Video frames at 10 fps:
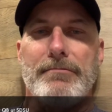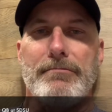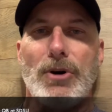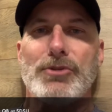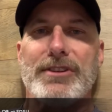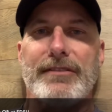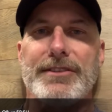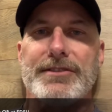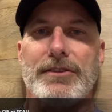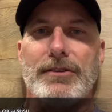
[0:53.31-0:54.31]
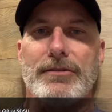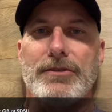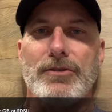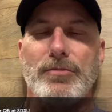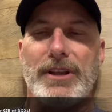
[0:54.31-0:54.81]
most of us do
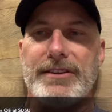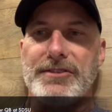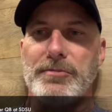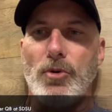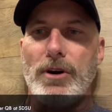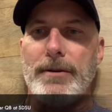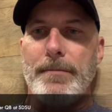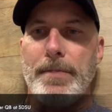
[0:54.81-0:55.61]
who play the sport.